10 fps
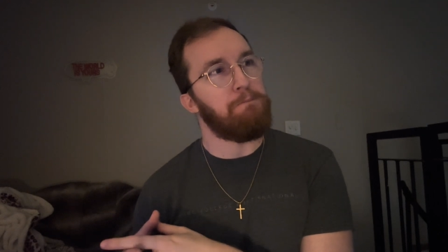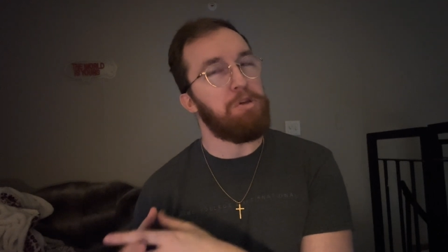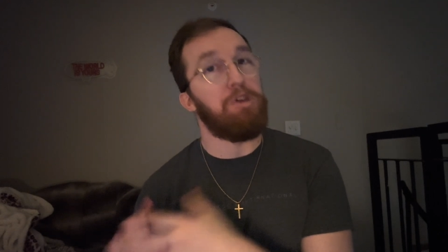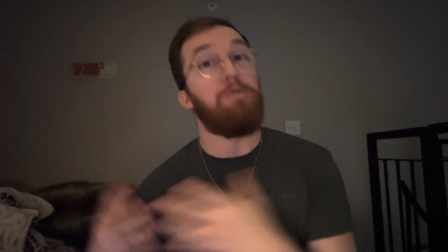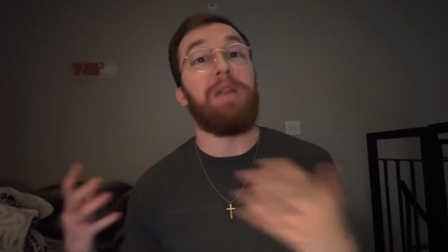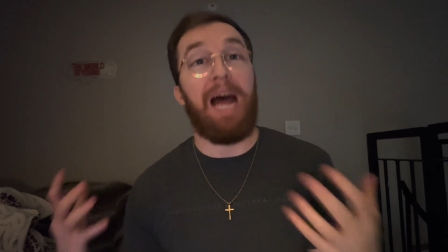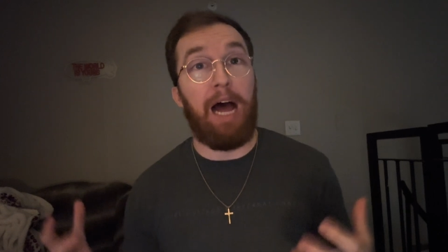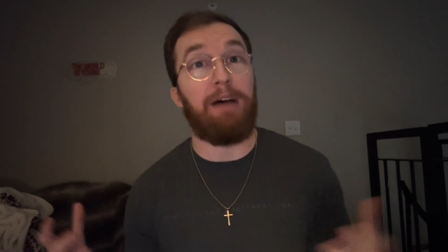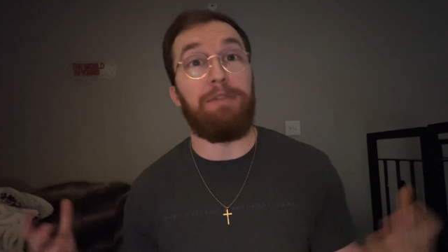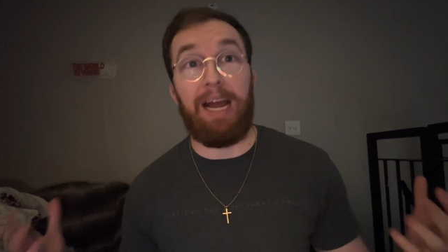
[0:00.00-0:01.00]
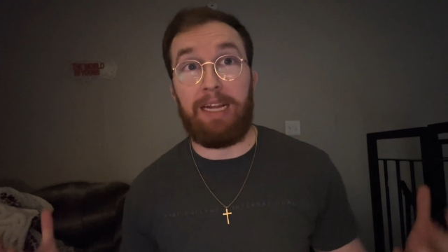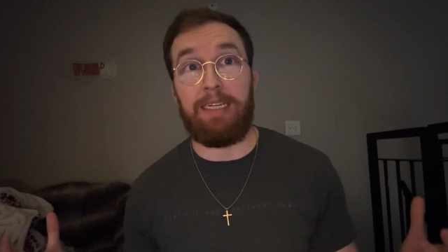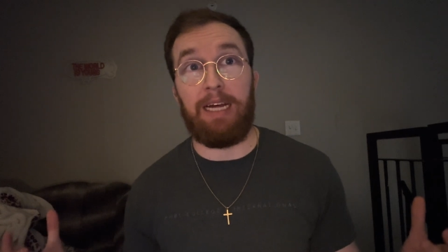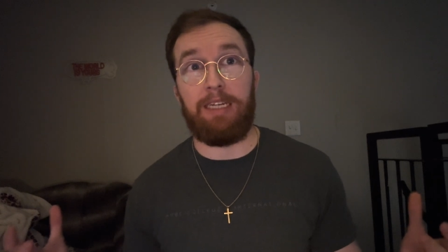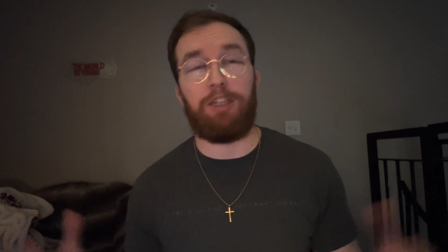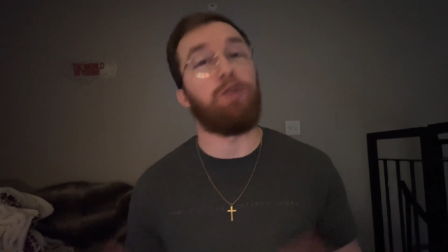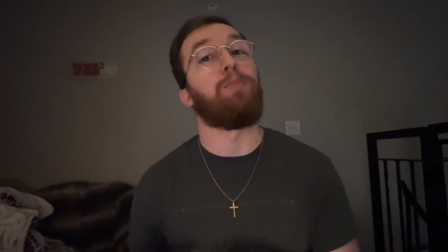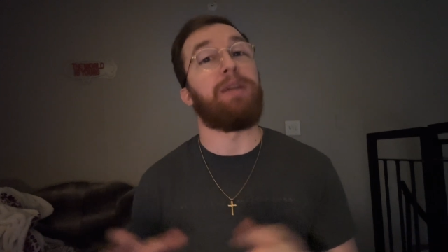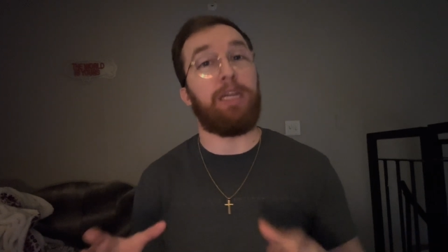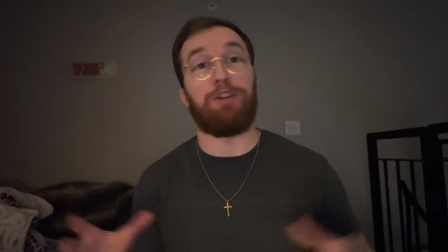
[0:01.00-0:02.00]
you now have access to a
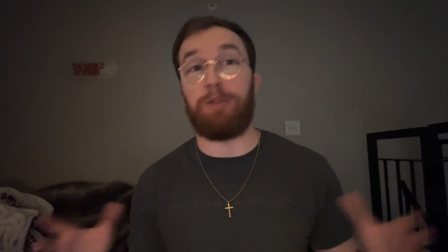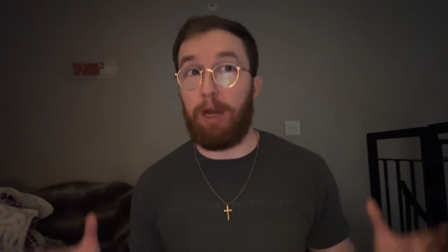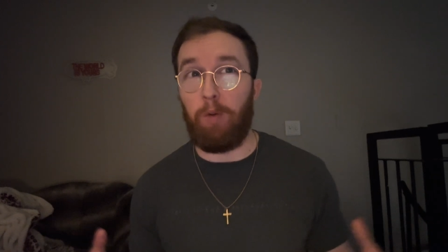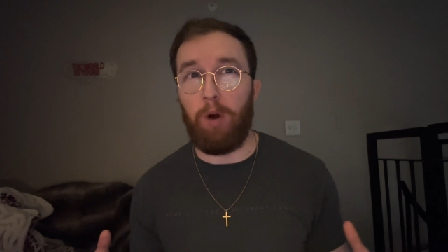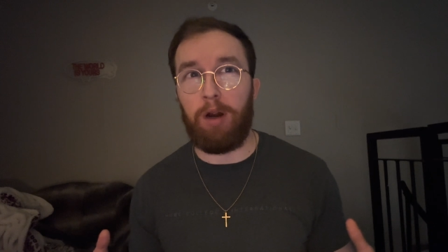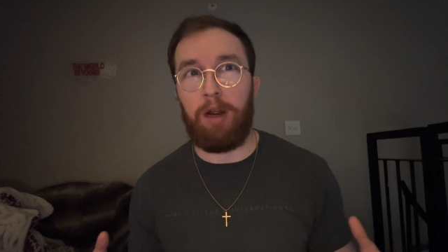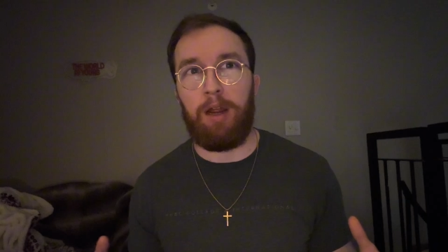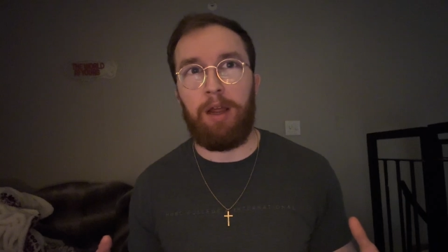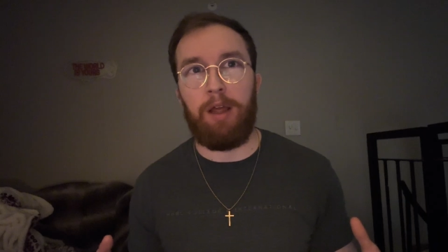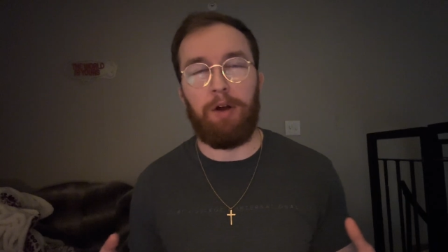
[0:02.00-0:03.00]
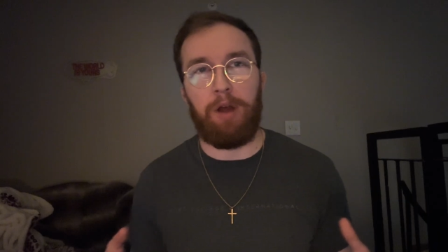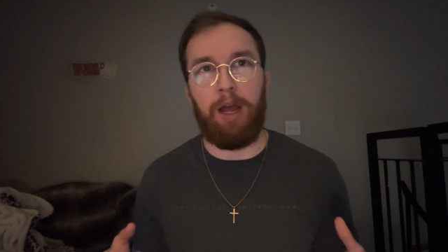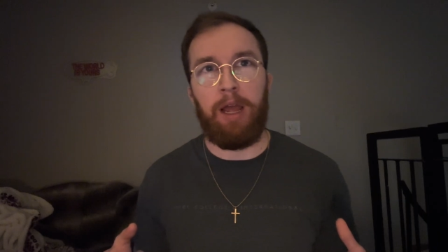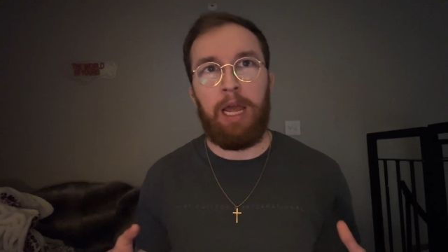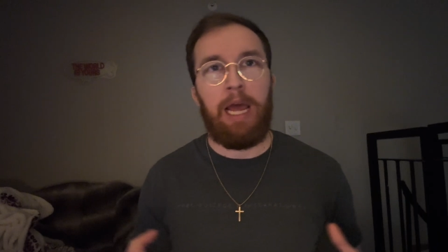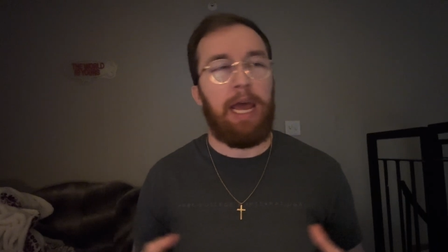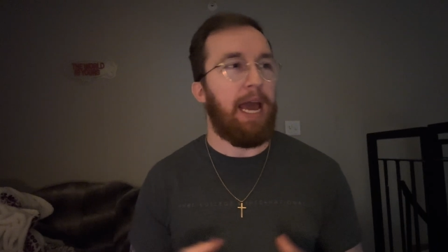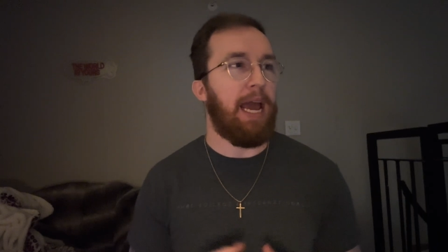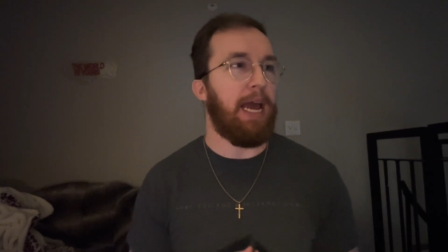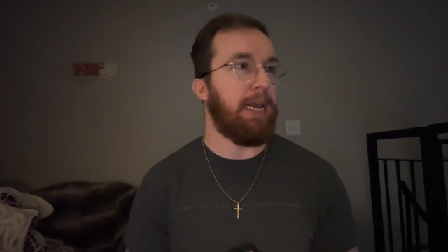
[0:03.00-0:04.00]
potential network, okay?
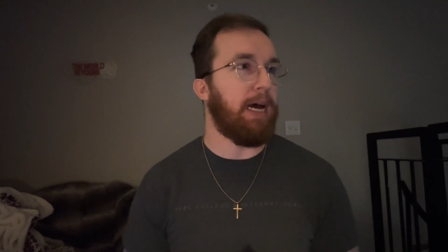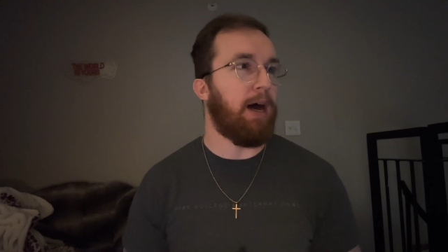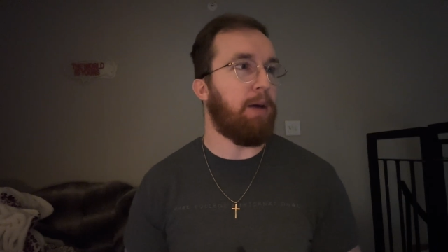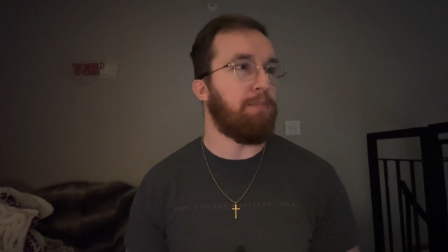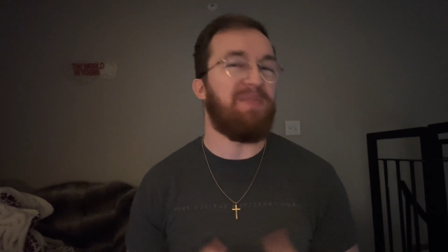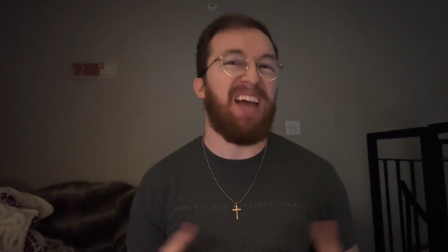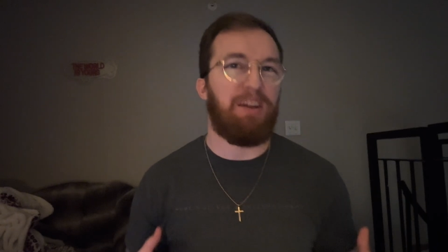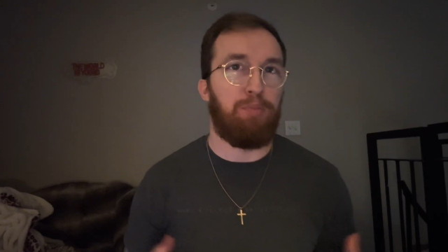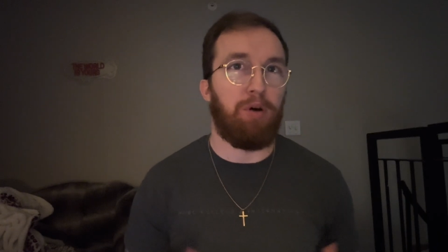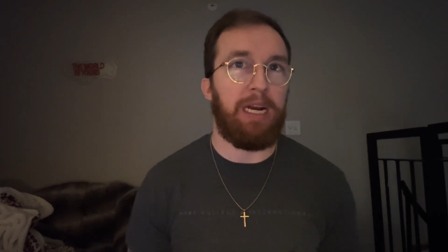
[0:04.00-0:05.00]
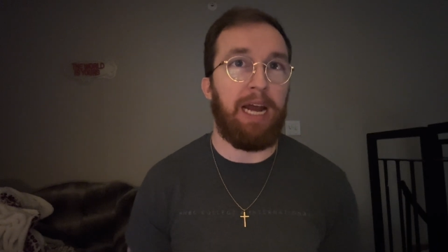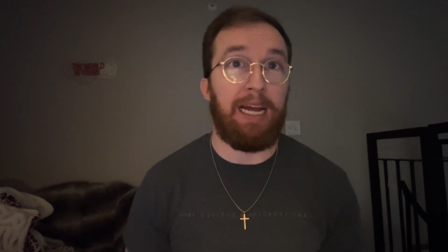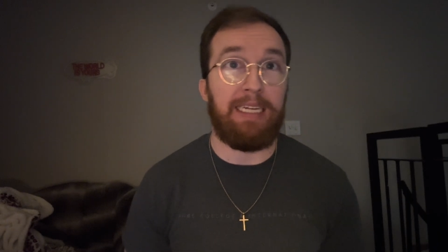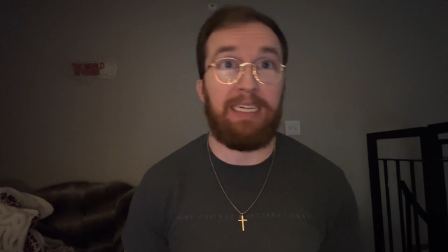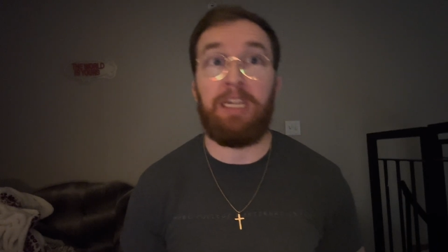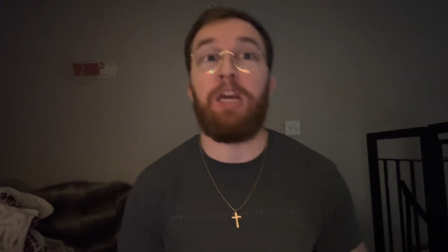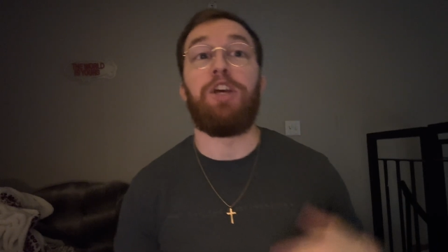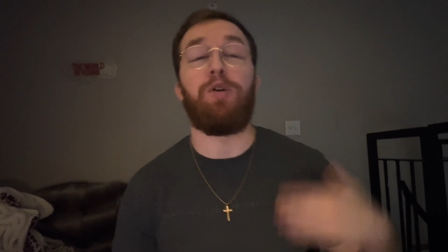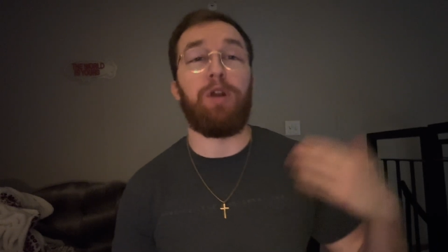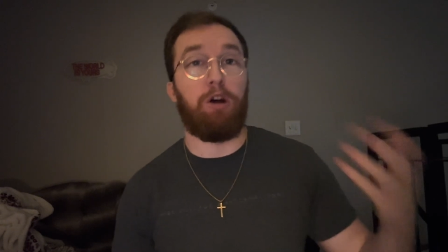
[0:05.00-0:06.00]
And that's pretty nice.
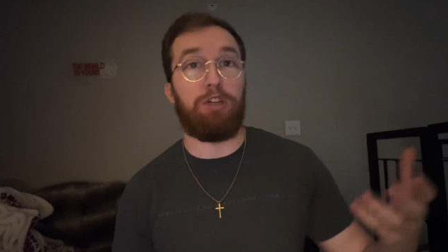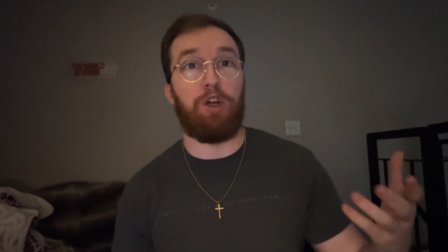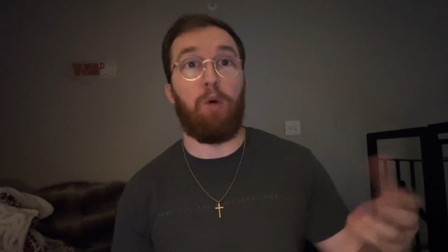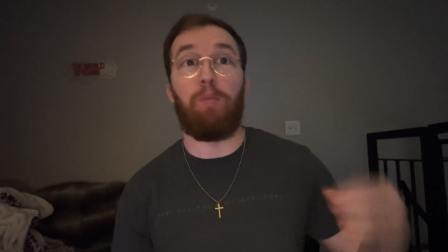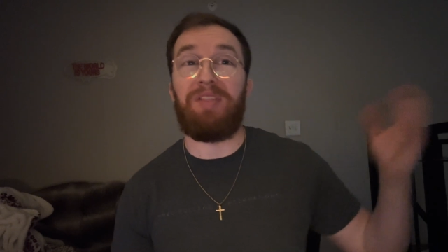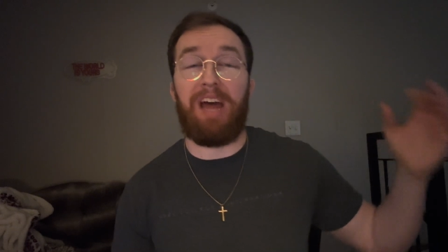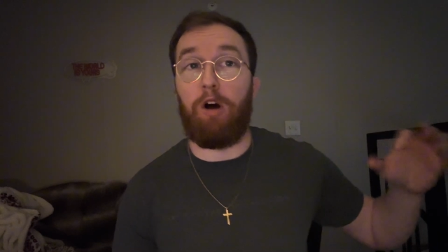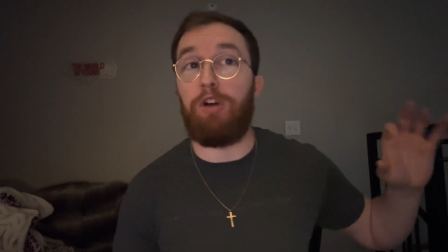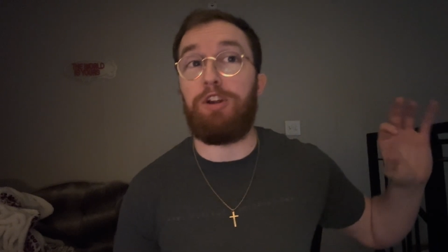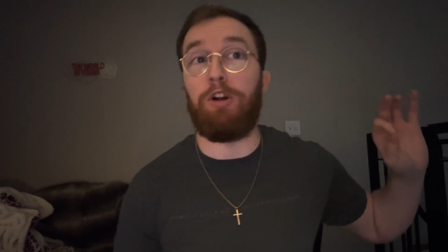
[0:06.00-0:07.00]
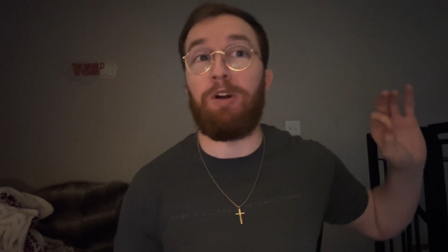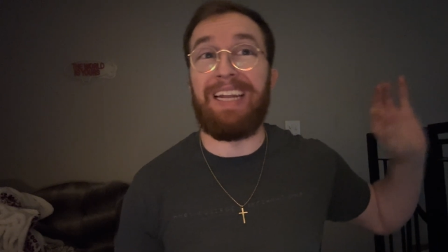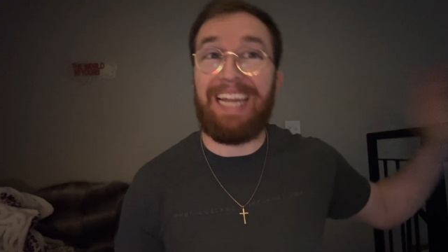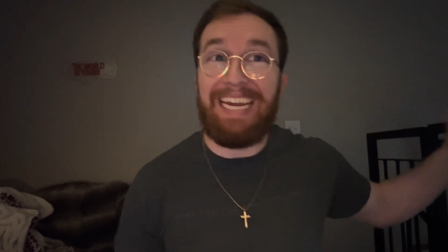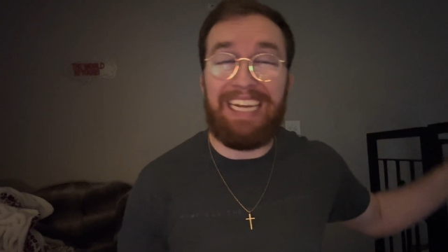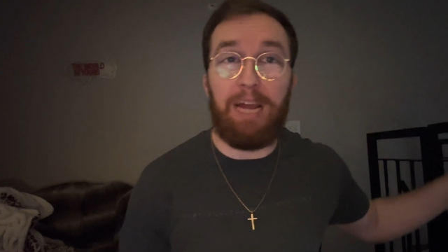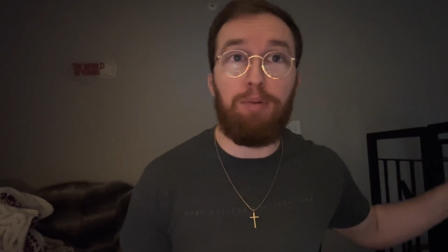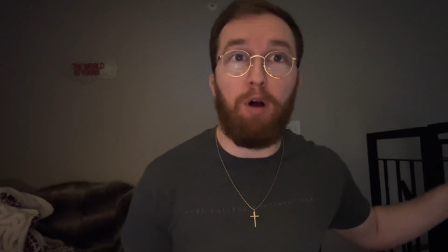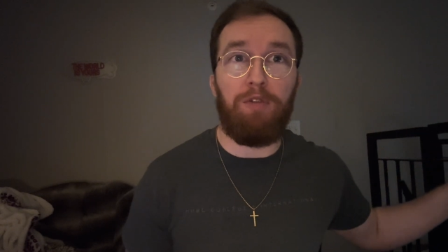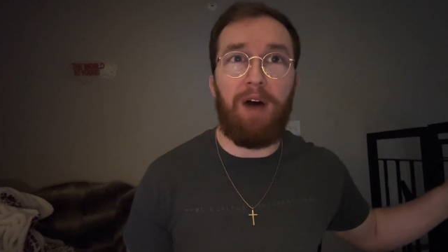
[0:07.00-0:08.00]
You can also put that on your LinkedIn
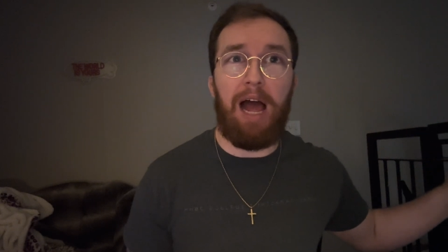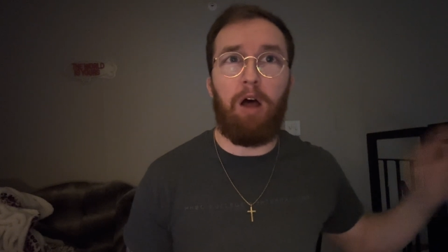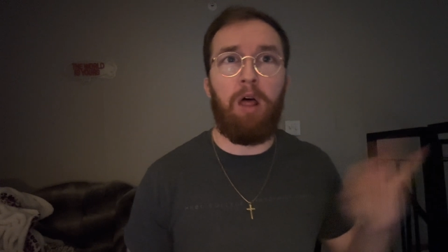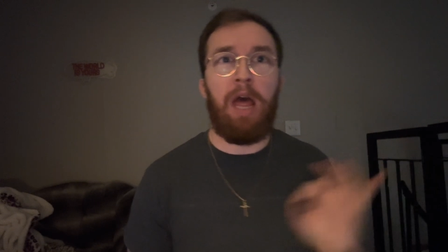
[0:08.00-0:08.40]
profile,